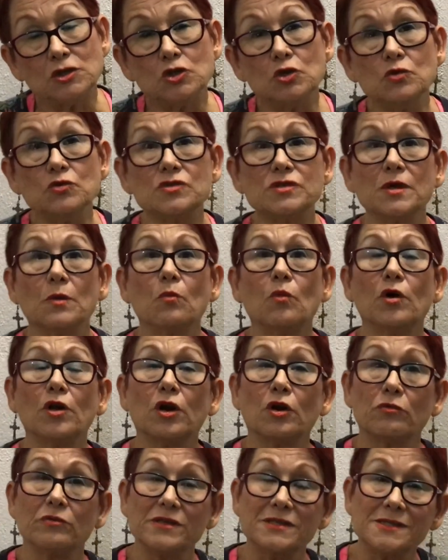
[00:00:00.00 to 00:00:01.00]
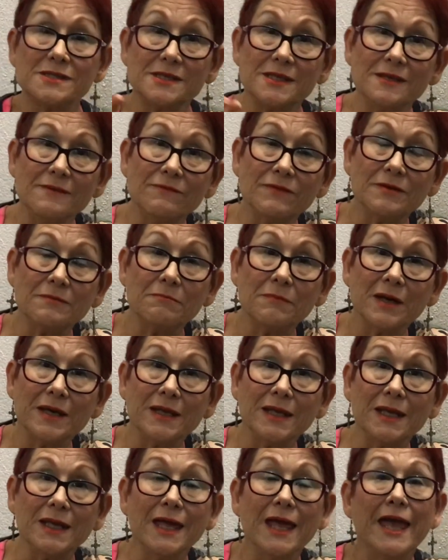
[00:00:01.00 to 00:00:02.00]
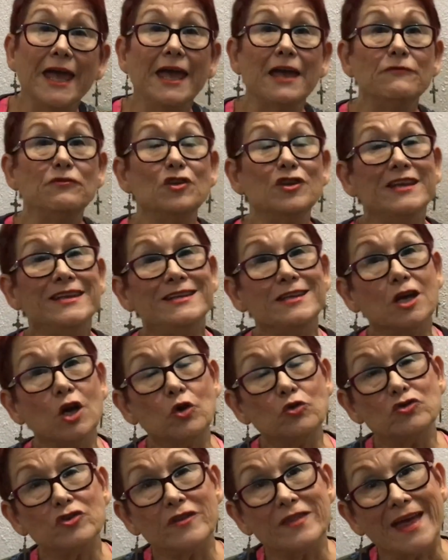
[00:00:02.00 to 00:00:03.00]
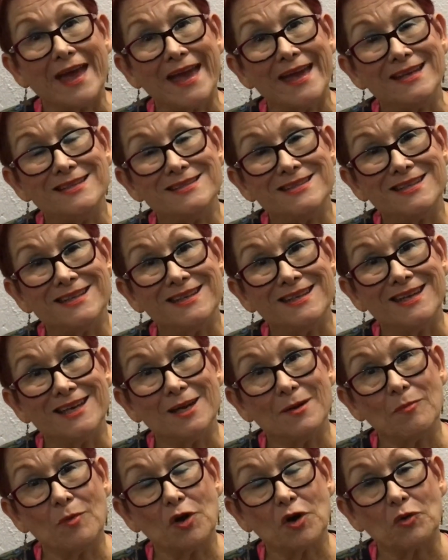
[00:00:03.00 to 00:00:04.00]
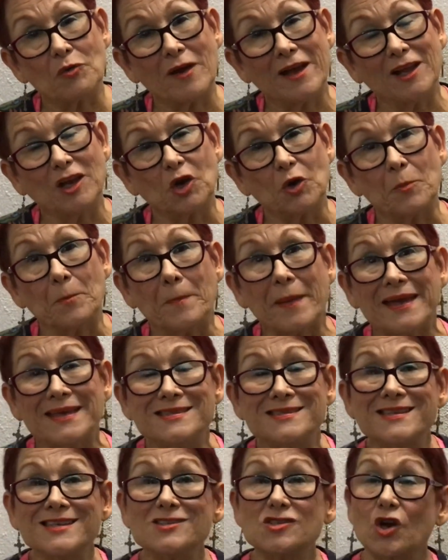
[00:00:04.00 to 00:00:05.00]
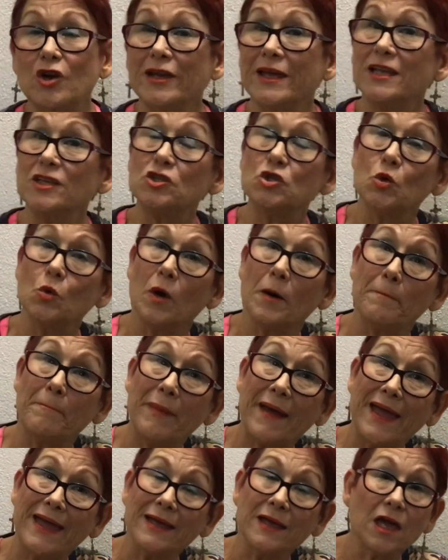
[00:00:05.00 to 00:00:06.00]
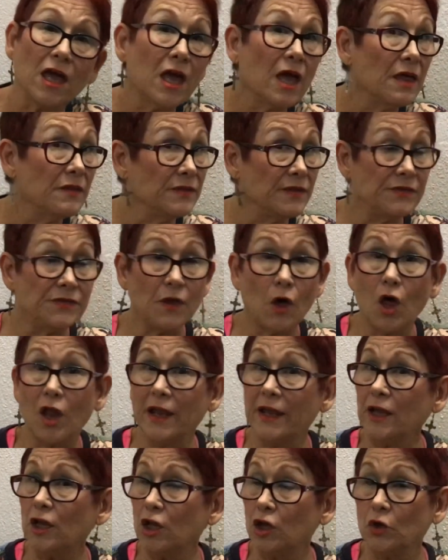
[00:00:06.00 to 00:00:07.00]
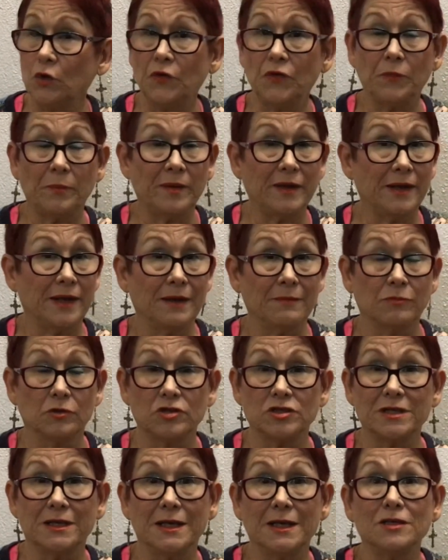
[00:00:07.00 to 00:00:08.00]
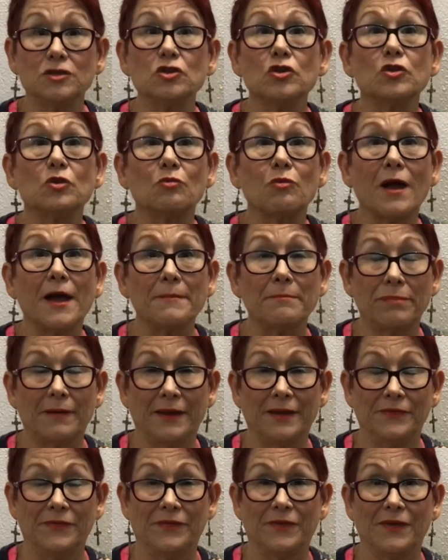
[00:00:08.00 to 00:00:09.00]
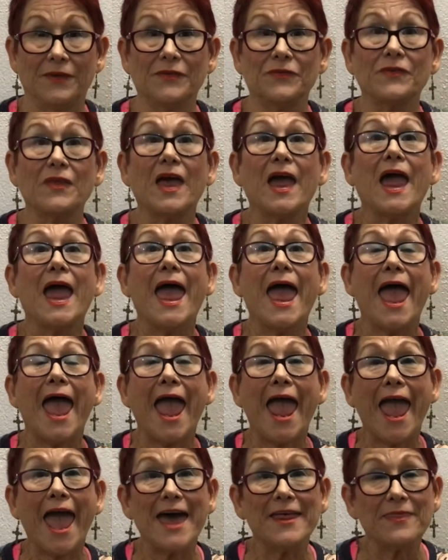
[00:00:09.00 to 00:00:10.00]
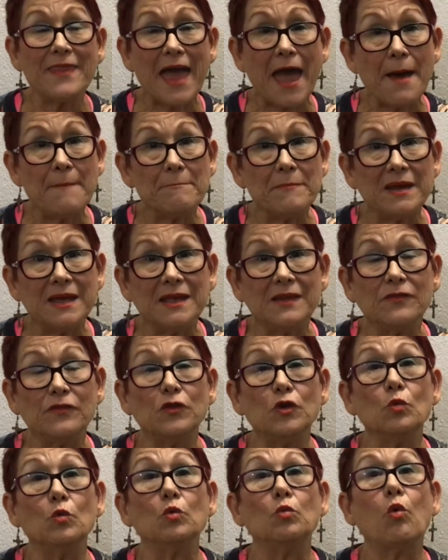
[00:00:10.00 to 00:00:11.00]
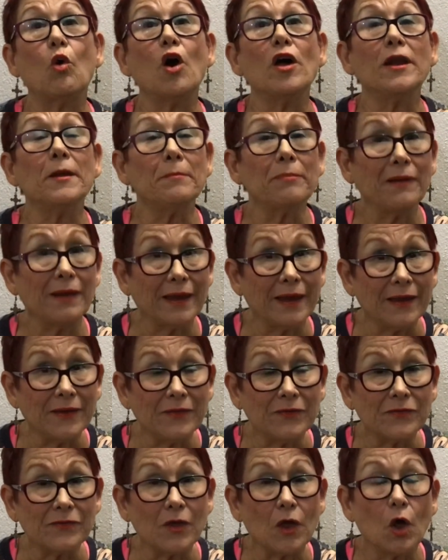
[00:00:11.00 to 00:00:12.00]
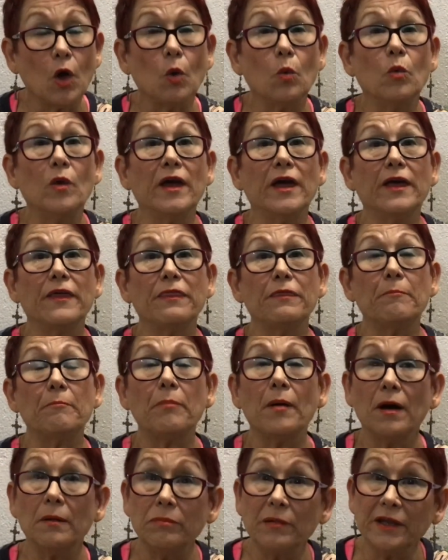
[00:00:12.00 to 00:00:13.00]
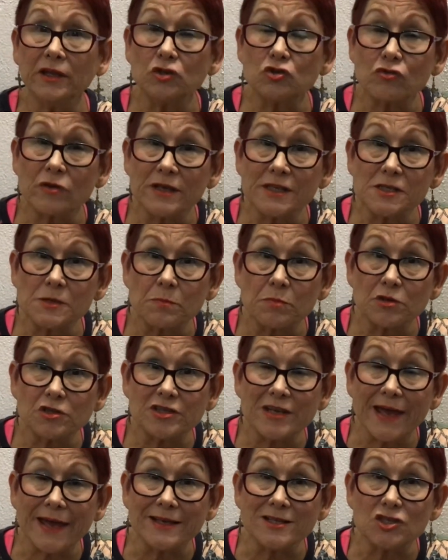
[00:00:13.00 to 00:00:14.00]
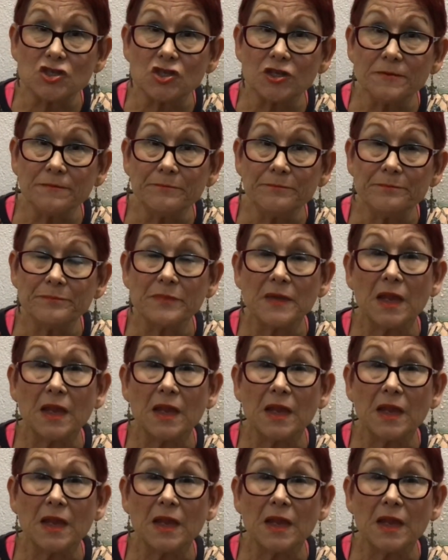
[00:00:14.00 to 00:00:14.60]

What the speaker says: to someone or receiving money, if you need to go to the ATM on a regular basis or get to a bank, this all includes being able to get to the right places. And that means you would want a place with public transportation.